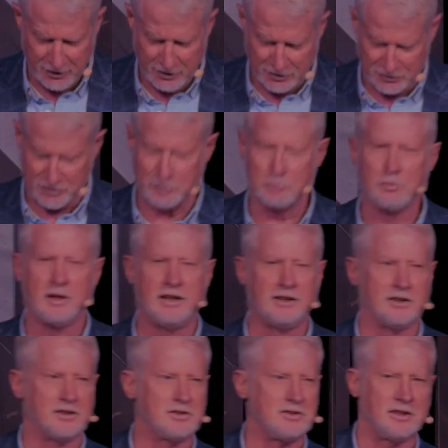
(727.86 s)
is the
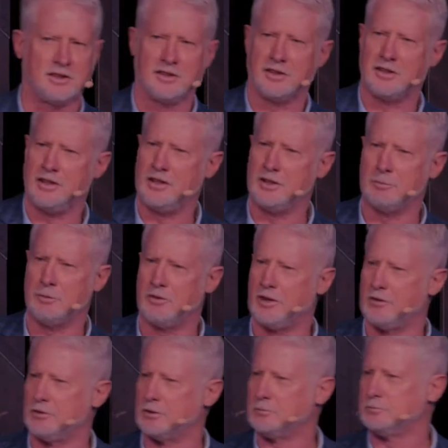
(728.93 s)
greatest in the kingdom of
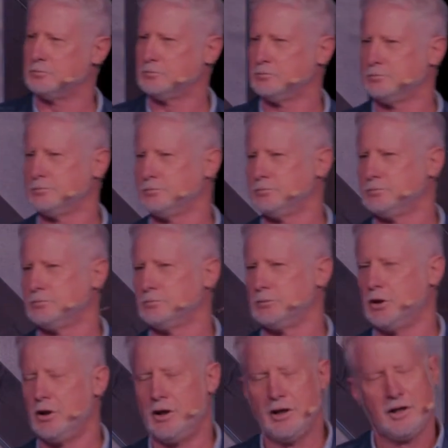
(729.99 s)
heaven?
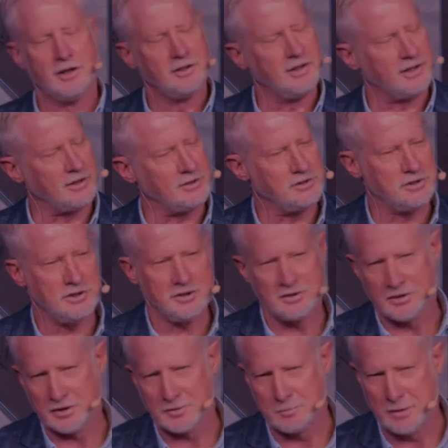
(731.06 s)
Now,
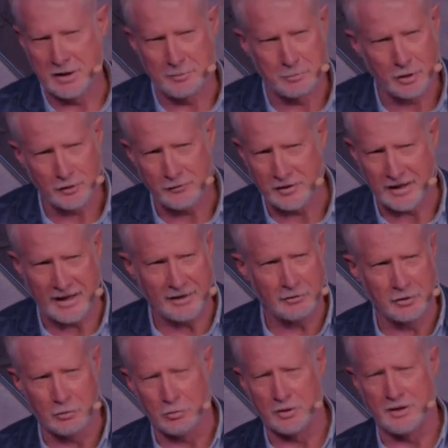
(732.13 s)
Jesus being perfect, I don't
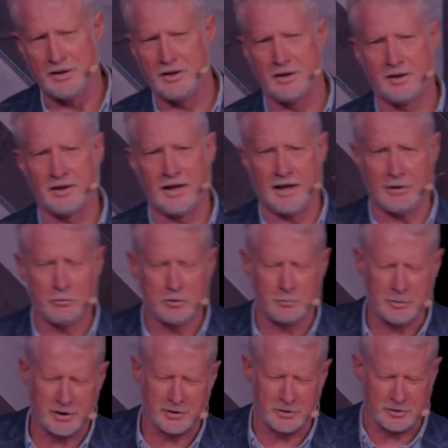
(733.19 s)
know what he did. I would have
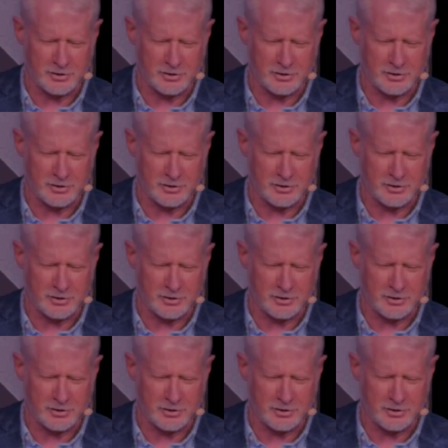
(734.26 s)
been just